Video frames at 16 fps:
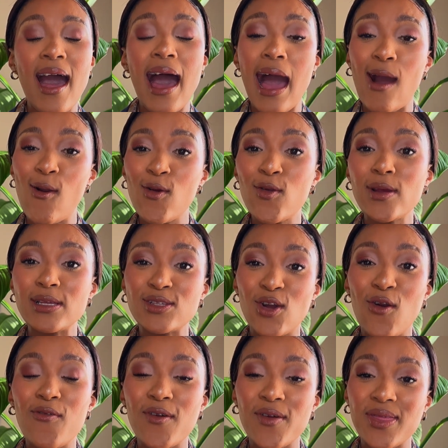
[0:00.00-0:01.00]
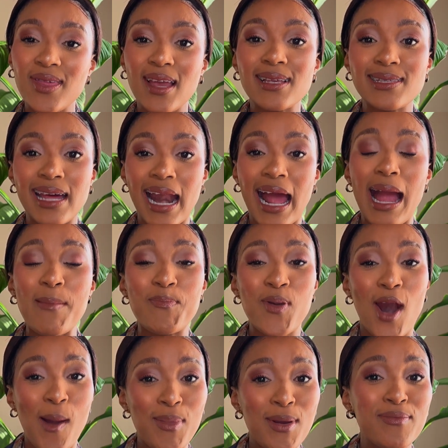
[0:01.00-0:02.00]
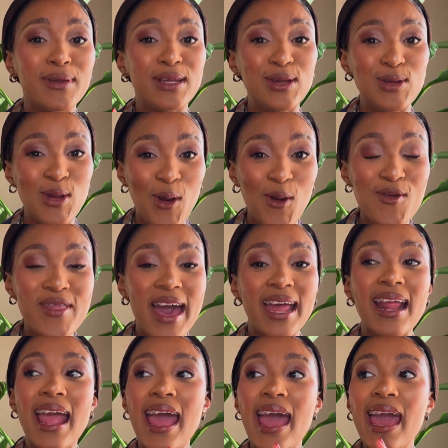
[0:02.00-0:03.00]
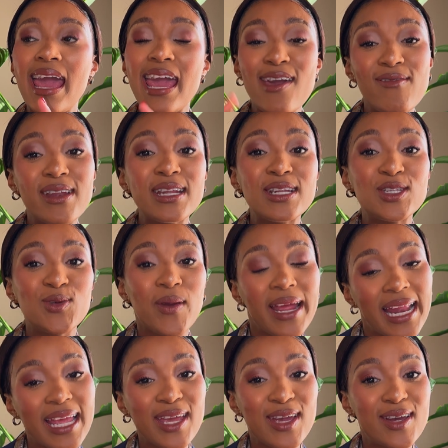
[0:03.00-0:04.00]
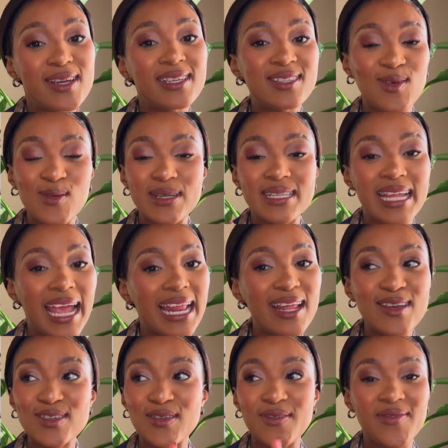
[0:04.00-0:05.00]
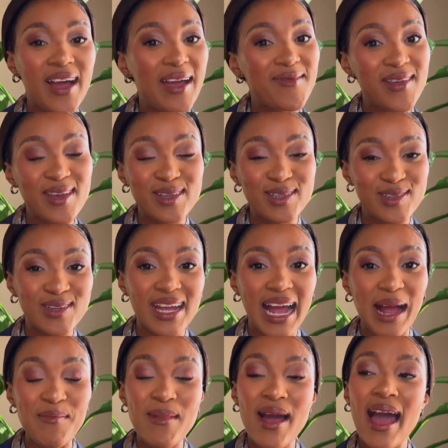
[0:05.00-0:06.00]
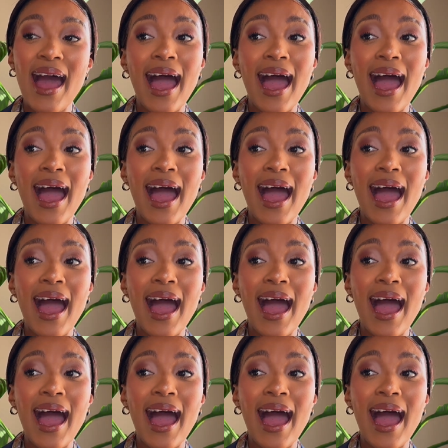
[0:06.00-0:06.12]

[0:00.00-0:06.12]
I always go for things that I probably know that even in 20 years or 10 years or 5 years to come,